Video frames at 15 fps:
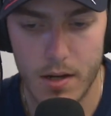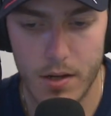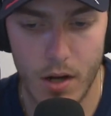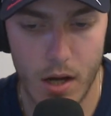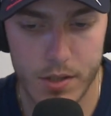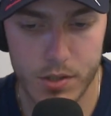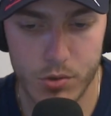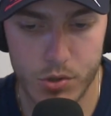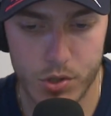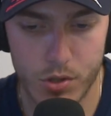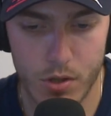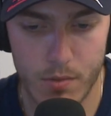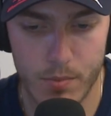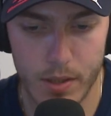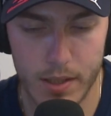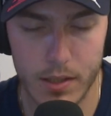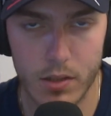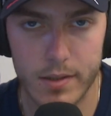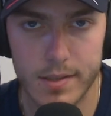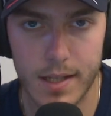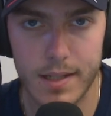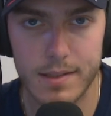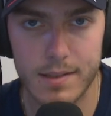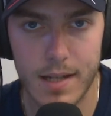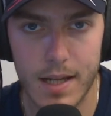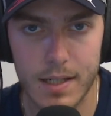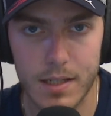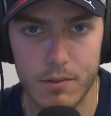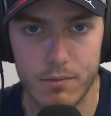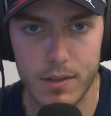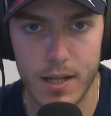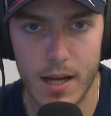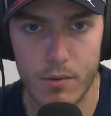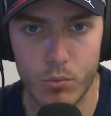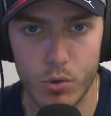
Not too sure, but it looks like Danny Kvyat